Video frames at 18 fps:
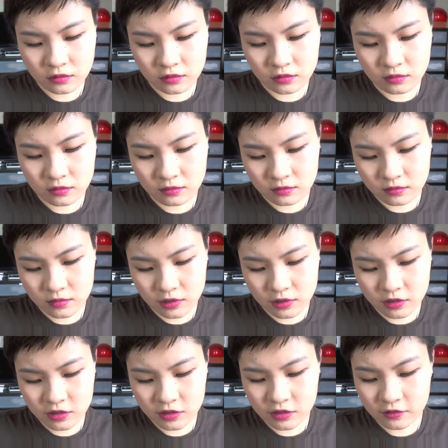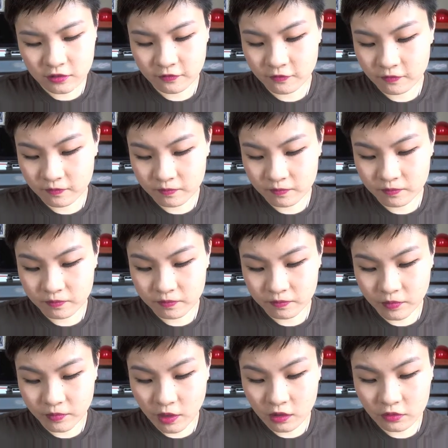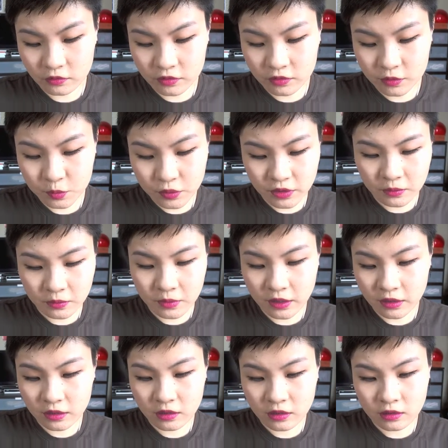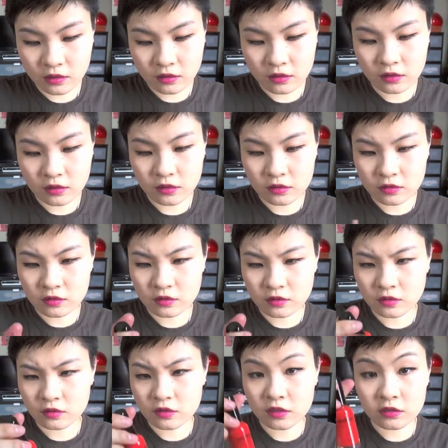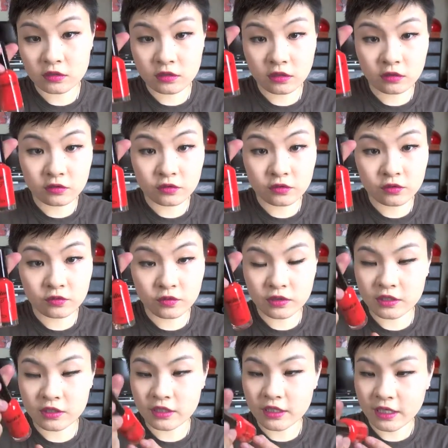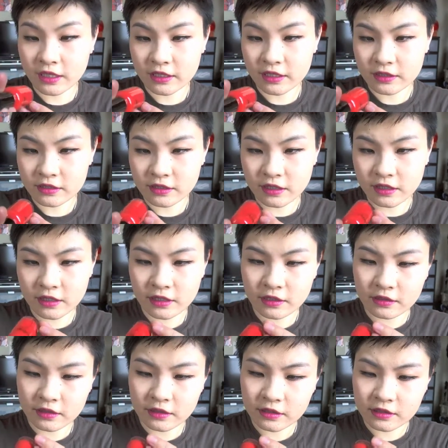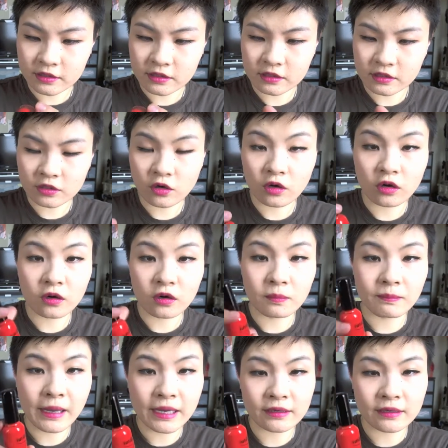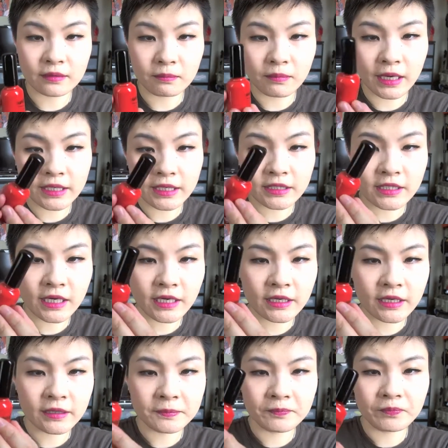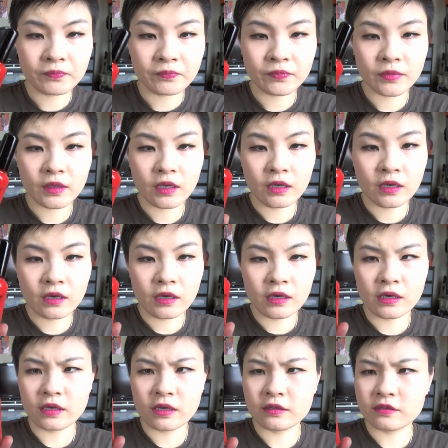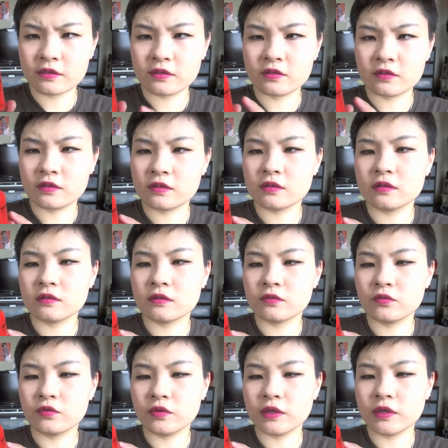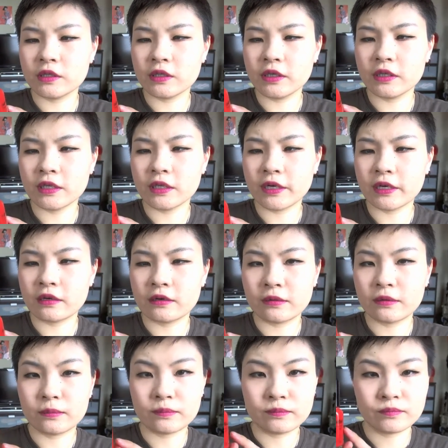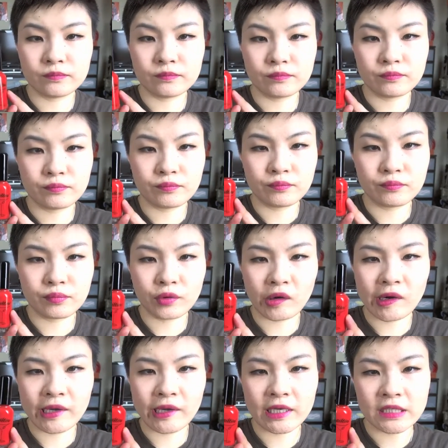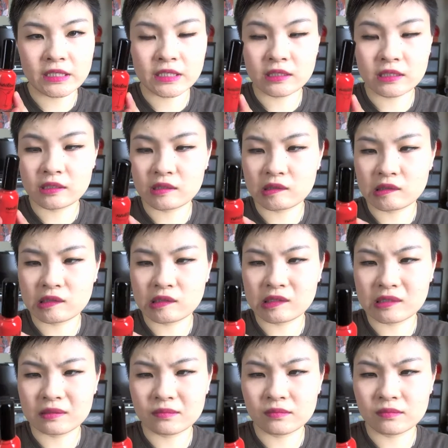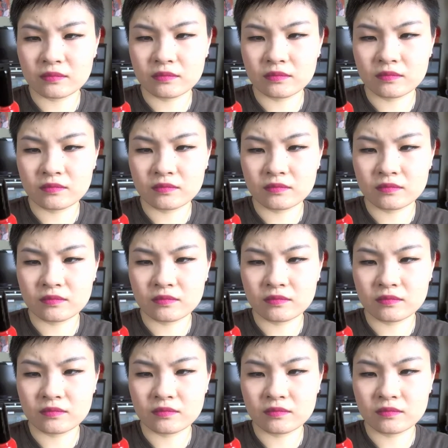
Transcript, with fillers: Um, it's just the bottle is pretty big. So this color is really nice, and it's called Mai Tai. It's really like um bright um,